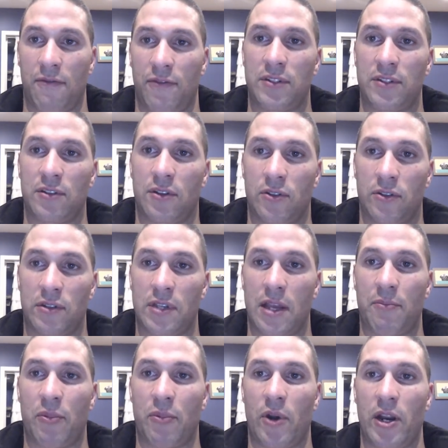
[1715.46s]
physical
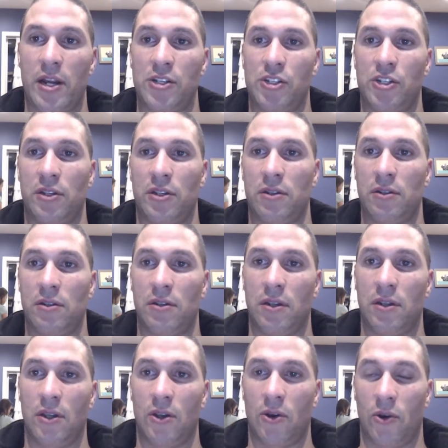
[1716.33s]
separation
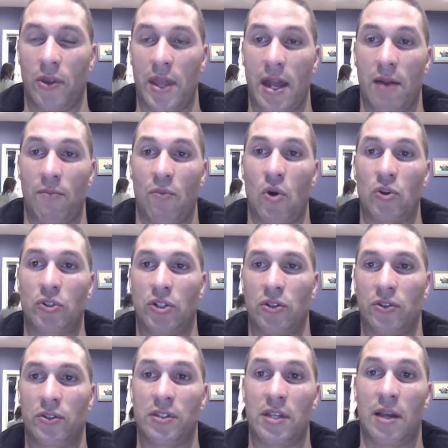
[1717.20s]
or that
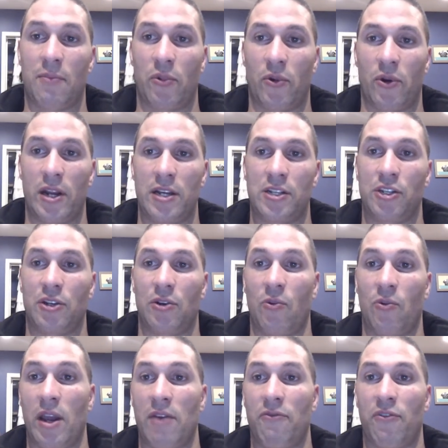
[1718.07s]
emotional
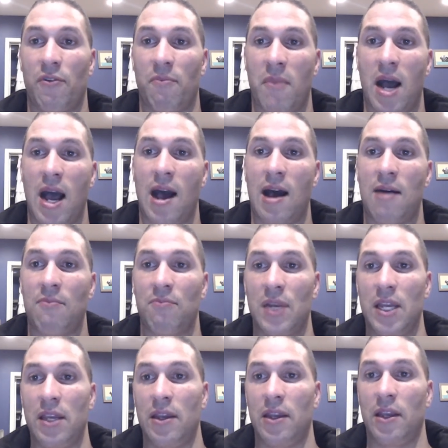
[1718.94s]
separation away from
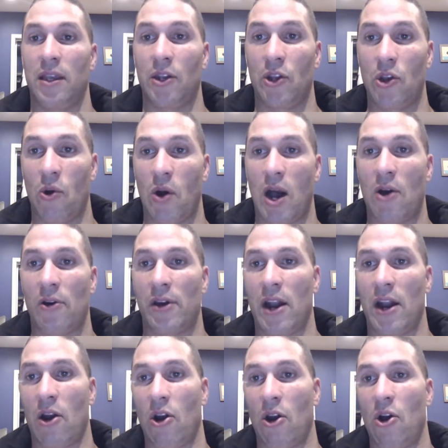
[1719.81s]
mom and go out
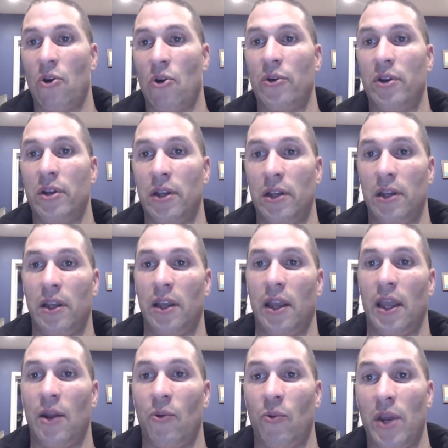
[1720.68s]
on our own,
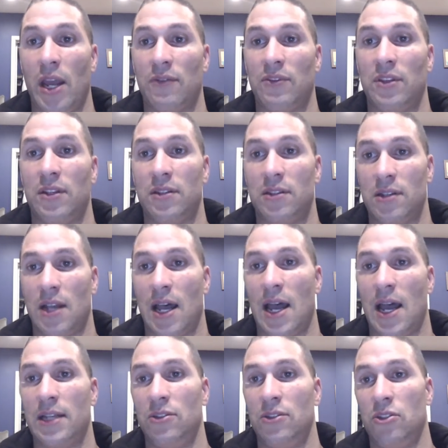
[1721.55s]
and we have to
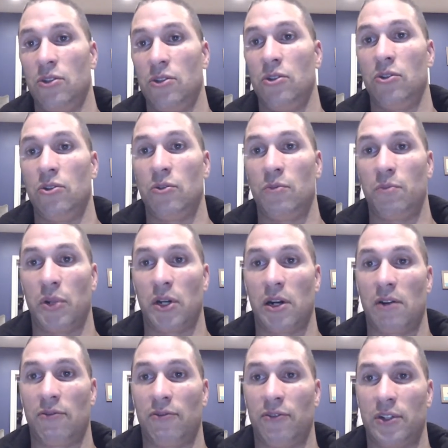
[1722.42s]
decide to
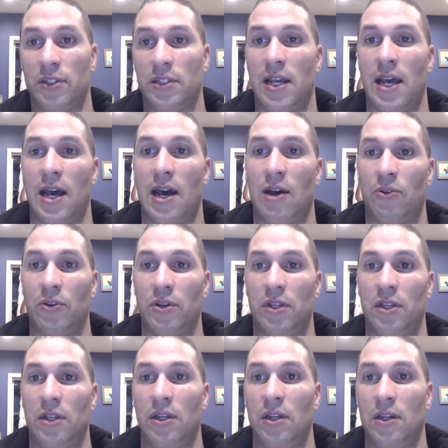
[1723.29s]
put our foot
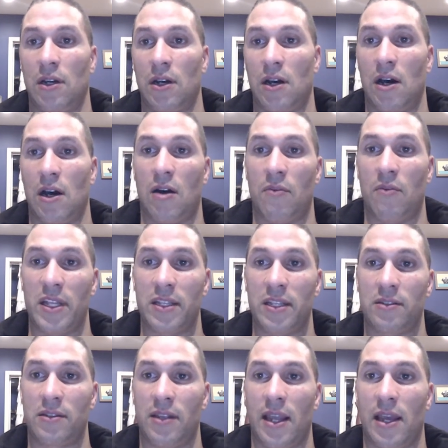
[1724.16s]
down
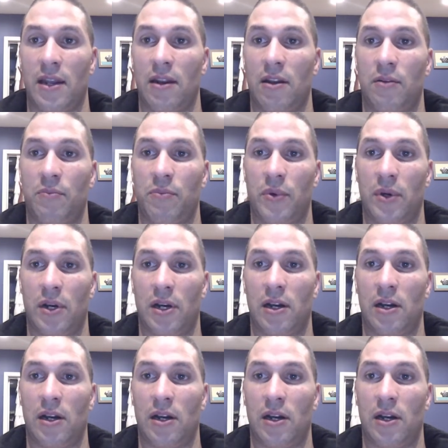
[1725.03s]
and stand up